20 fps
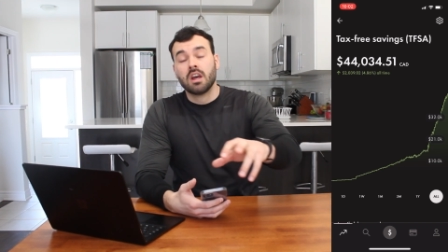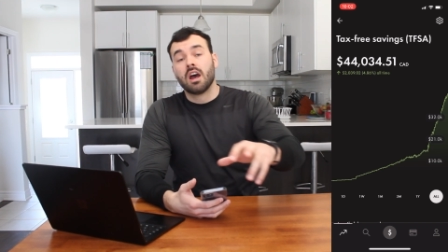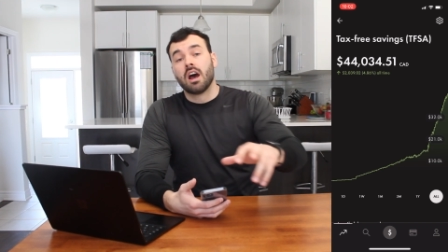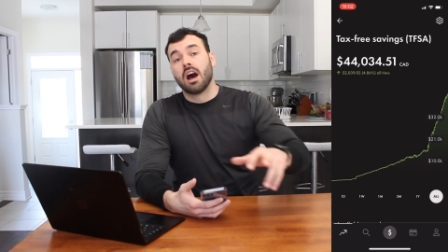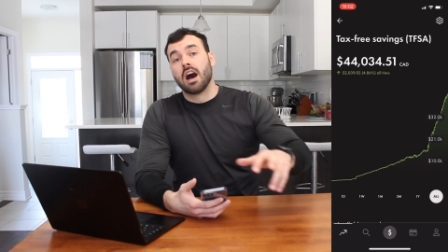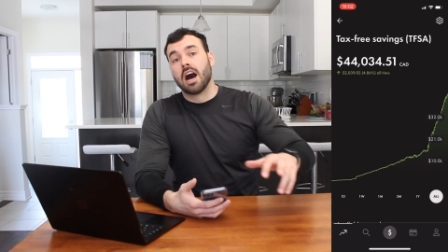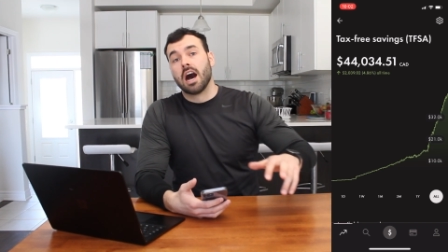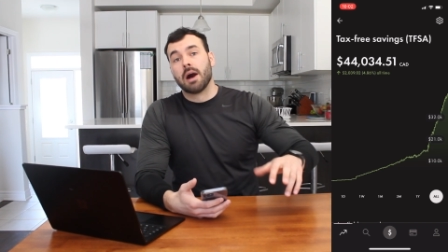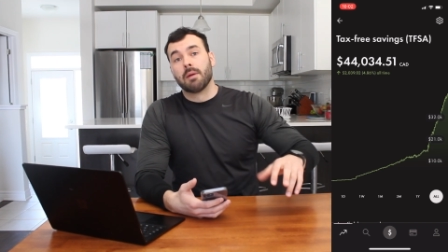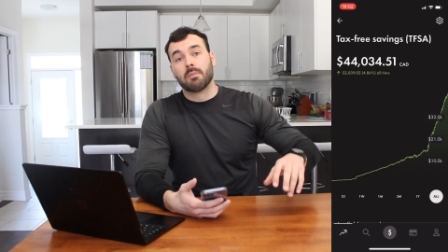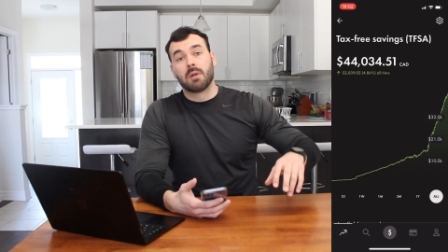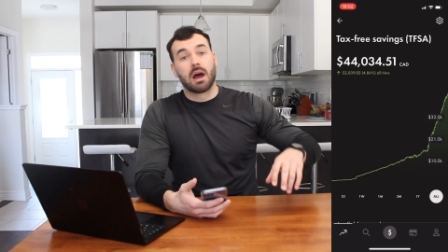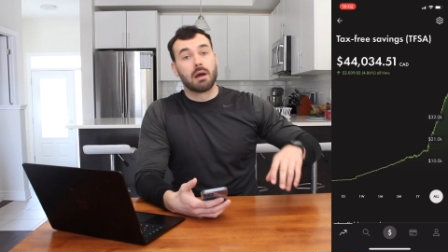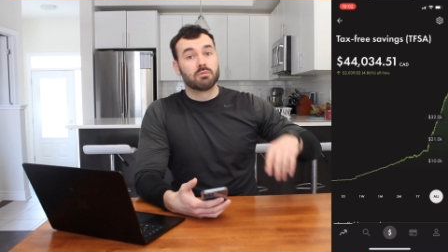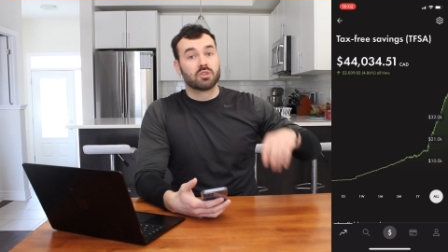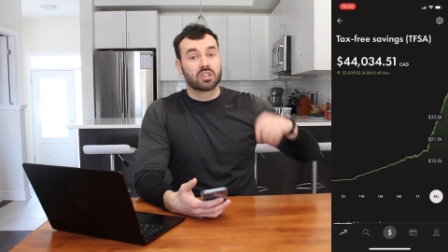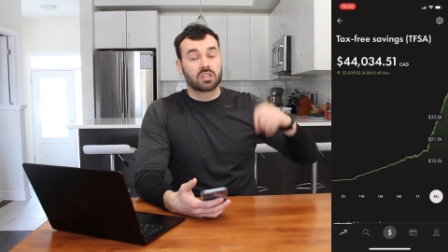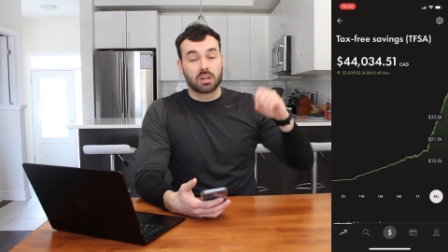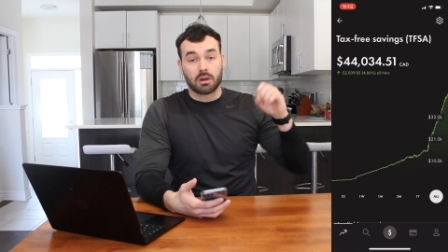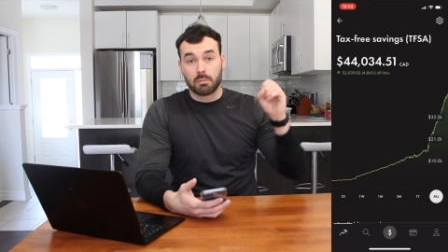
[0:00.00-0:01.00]
I'm
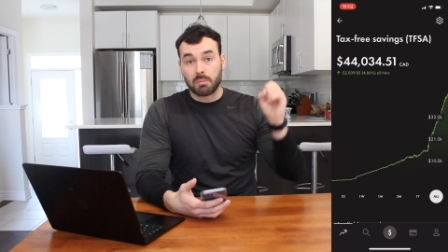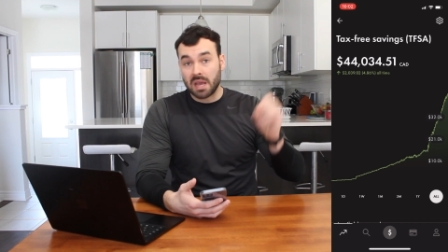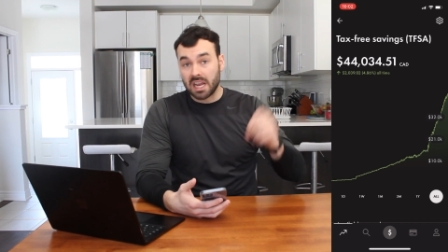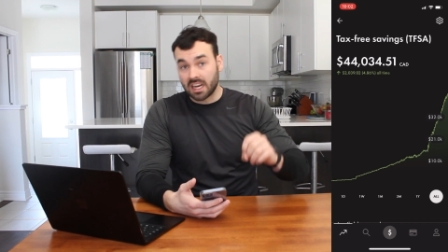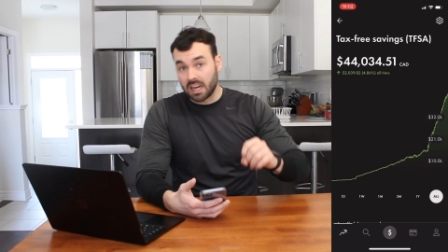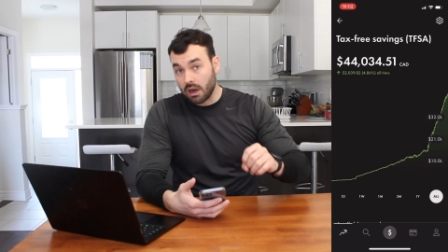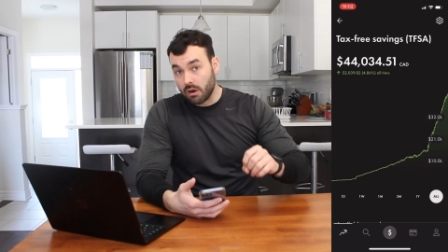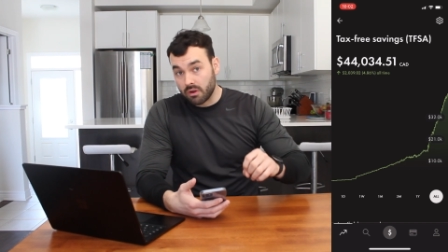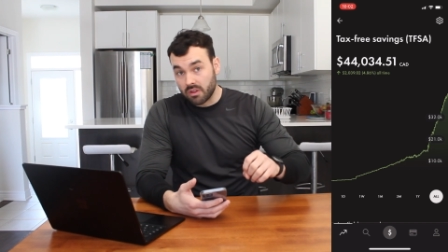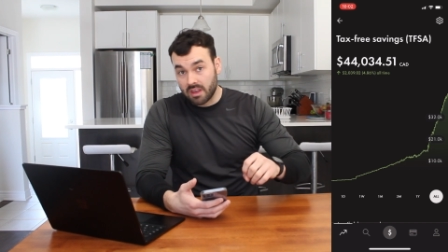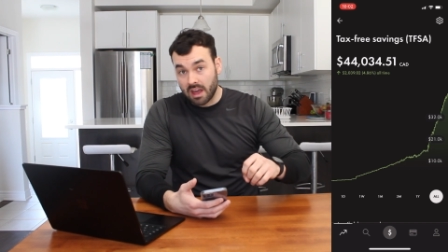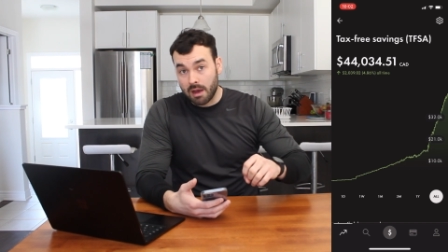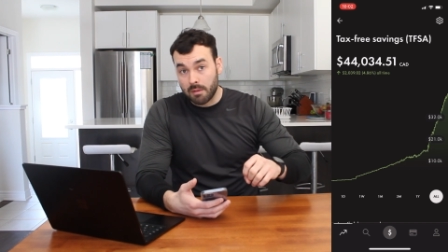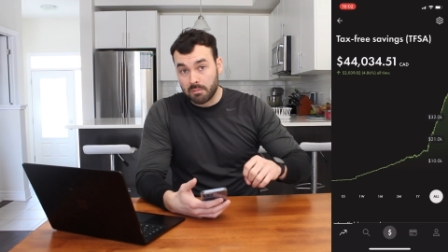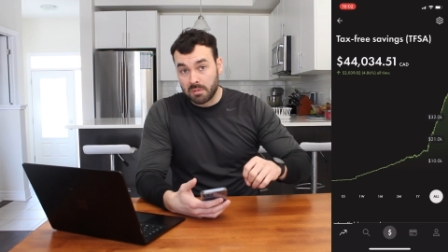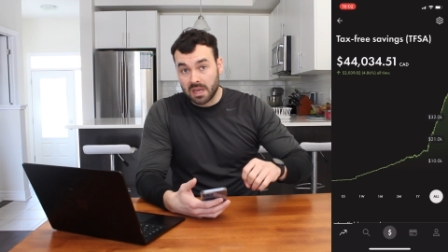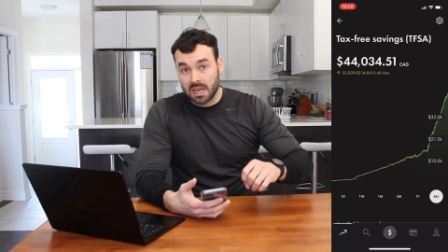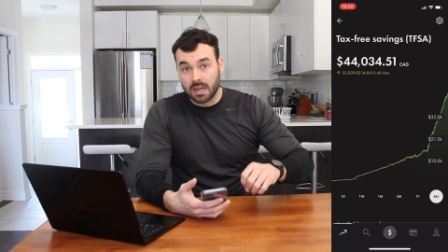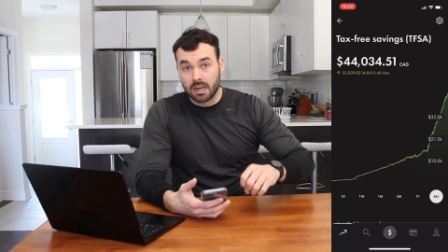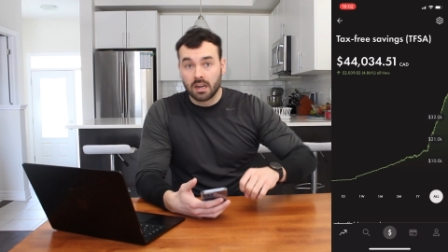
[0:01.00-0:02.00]
just going to pick out of that
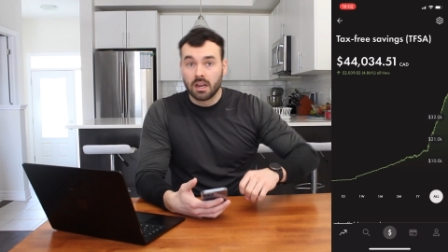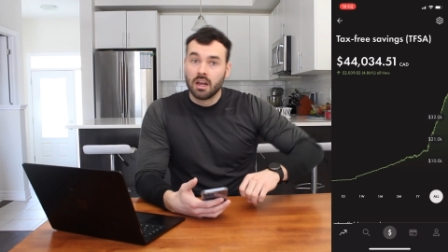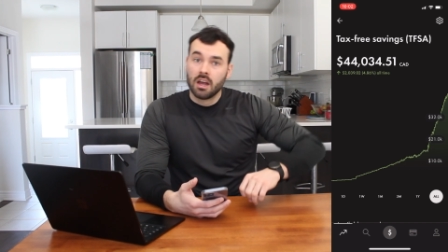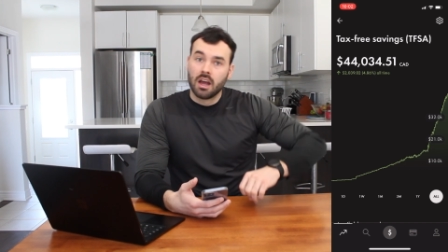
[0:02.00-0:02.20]
bin.